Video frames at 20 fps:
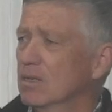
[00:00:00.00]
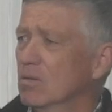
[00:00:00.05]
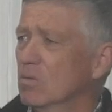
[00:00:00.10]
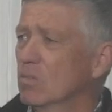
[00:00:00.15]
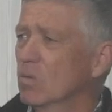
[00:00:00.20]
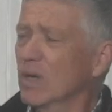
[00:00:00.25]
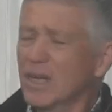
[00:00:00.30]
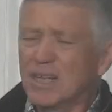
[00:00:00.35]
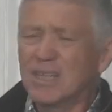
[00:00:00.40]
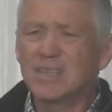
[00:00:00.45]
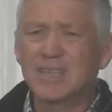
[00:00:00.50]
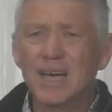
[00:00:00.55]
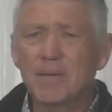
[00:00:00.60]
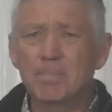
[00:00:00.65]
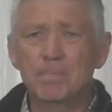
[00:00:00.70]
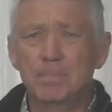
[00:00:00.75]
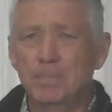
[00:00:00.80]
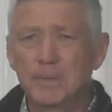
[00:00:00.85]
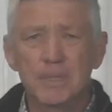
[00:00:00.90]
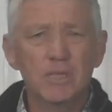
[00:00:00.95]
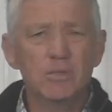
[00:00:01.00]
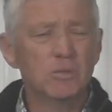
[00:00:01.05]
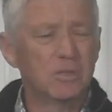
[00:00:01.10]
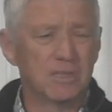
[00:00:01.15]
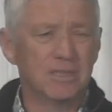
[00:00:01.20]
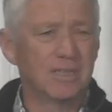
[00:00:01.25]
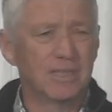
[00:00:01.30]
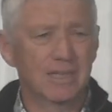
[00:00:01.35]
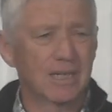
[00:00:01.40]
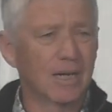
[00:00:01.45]
where did that
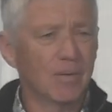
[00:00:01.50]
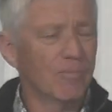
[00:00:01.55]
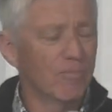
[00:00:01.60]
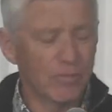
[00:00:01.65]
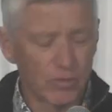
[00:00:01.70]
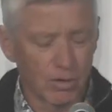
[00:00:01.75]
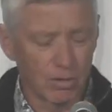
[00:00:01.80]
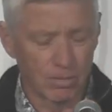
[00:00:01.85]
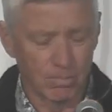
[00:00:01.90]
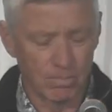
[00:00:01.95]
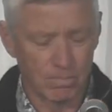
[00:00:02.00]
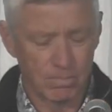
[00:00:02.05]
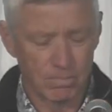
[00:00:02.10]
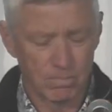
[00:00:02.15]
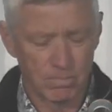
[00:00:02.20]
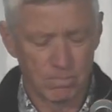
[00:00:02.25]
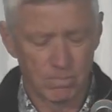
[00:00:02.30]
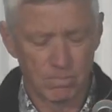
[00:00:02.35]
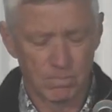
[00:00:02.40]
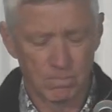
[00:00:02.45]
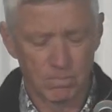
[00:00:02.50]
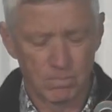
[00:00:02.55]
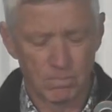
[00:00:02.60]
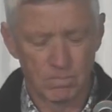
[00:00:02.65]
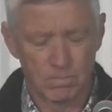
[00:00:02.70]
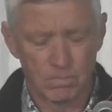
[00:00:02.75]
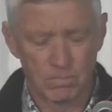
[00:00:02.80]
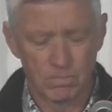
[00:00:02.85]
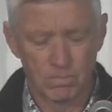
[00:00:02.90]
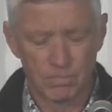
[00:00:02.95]
beauty come from?
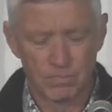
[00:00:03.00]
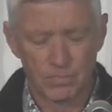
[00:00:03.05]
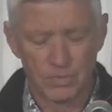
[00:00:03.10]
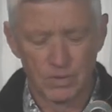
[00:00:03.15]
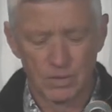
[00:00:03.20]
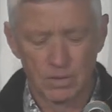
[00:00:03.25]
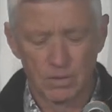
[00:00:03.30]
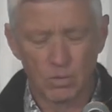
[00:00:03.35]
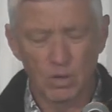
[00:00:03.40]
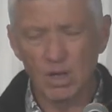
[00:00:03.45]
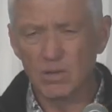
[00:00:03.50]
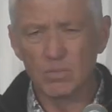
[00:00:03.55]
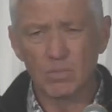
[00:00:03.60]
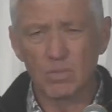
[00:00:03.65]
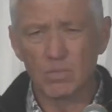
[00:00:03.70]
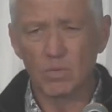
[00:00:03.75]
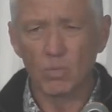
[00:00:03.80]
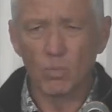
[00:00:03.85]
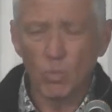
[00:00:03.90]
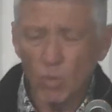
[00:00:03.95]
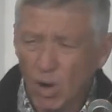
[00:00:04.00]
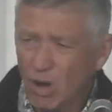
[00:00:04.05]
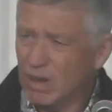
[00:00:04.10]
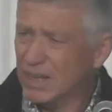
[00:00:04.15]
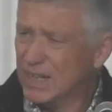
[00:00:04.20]
But why